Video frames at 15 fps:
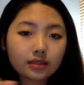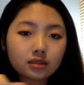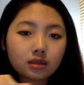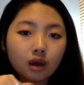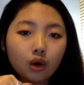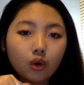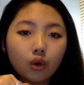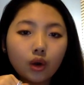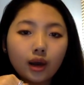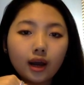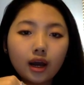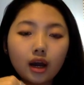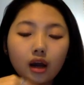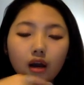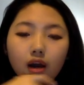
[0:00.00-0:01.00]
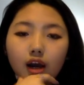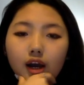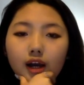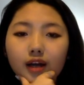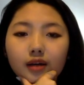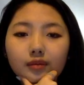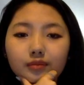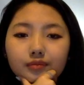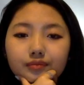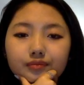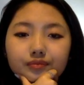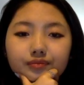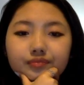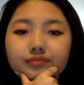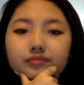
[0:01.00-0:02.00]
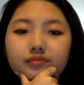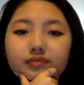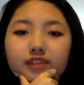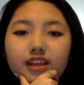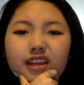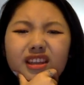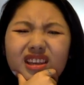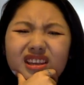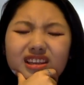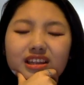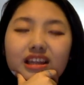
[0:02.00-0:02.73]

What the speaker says: So, and I